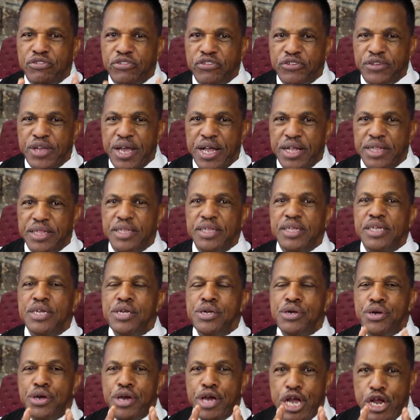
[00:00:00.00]
sit
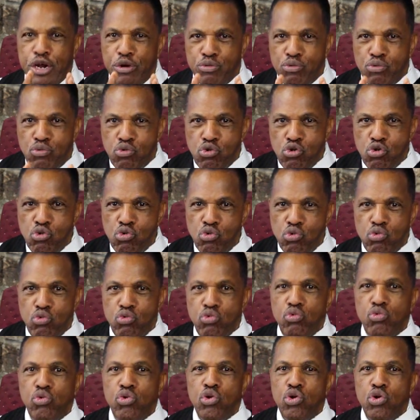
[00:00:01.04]
and rule